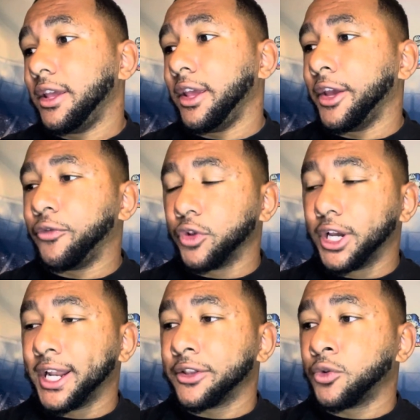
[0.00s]
if you're
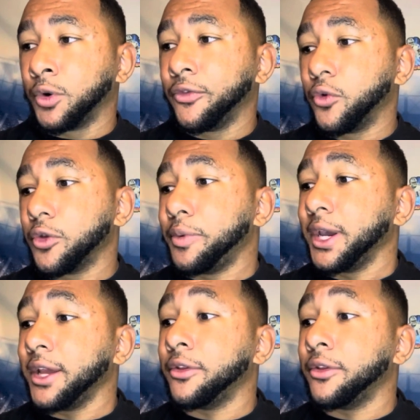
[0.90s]
looking at the 24th pick and the